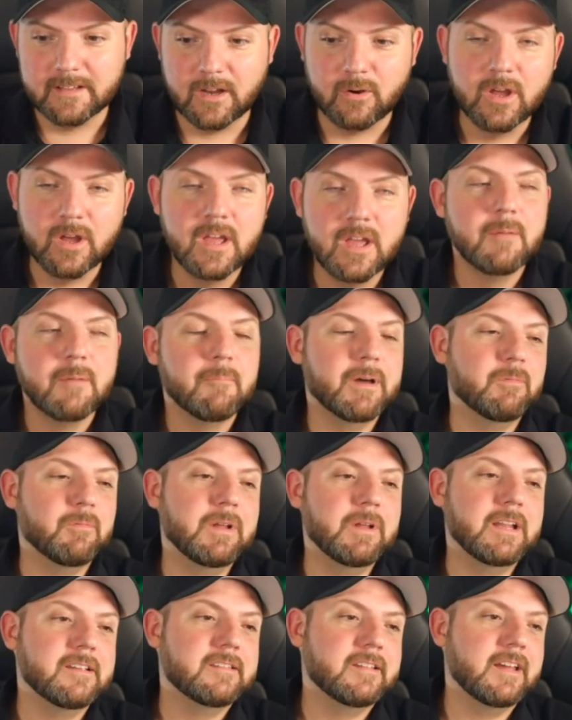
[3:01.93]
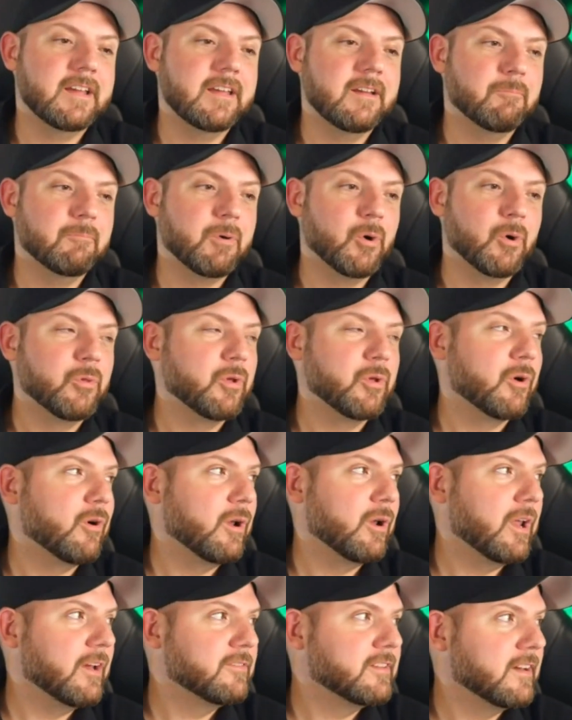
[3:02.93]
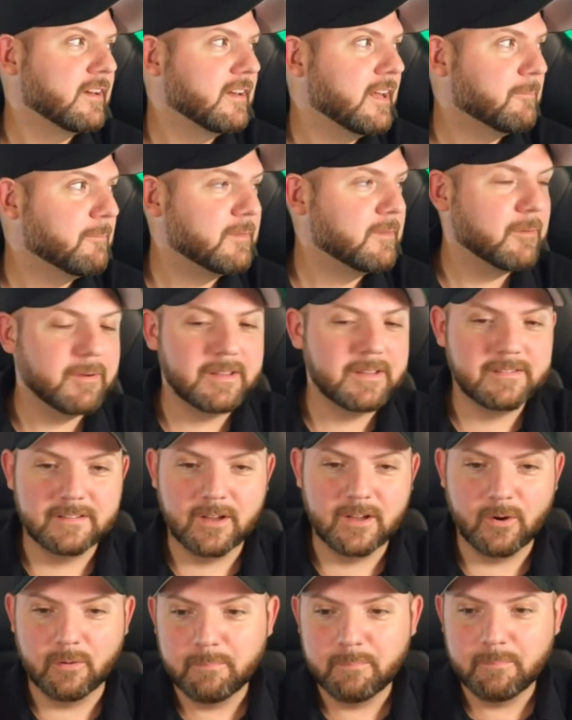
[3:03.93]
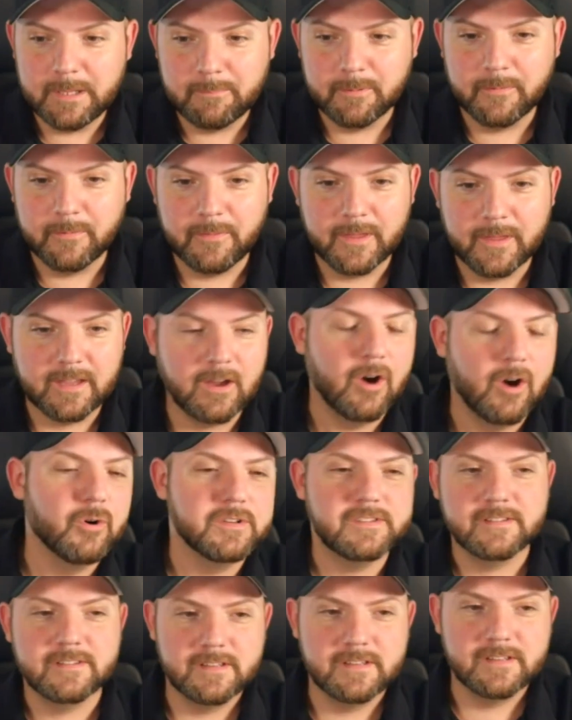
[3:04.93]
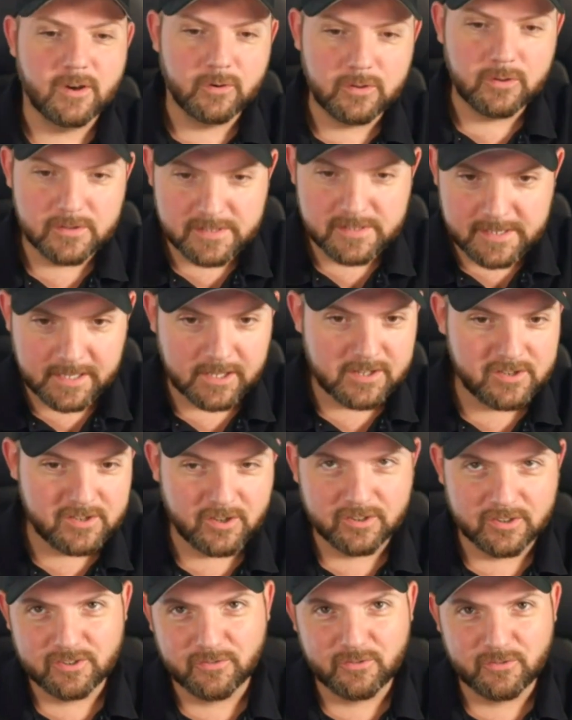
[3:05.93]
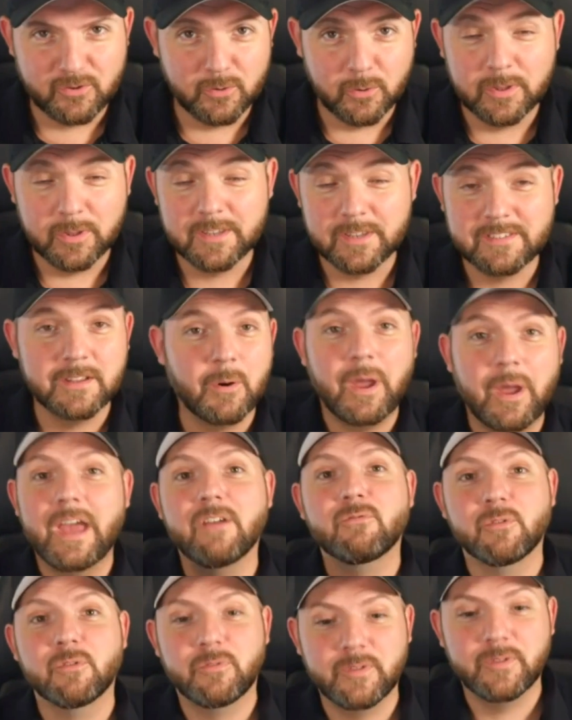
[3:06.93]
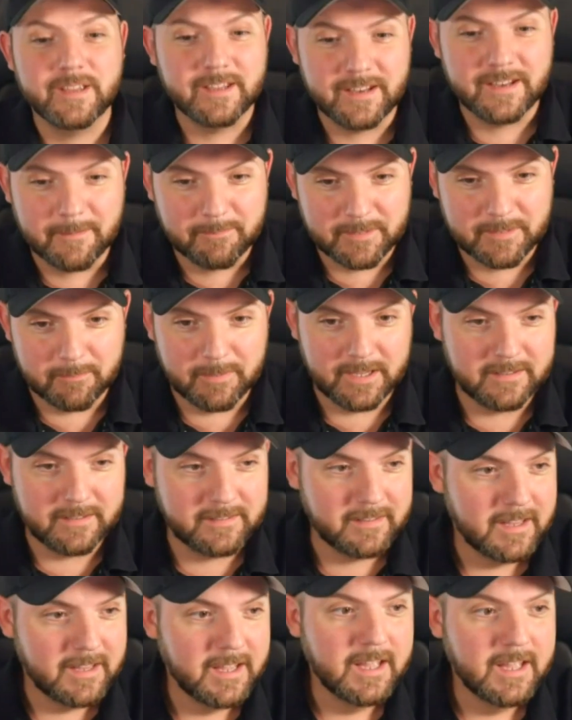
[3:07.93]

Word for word: now. But when I say both our lives are in Heptabase now, people think, oh, is this now your single source of truth? Is now everything in Heptabase?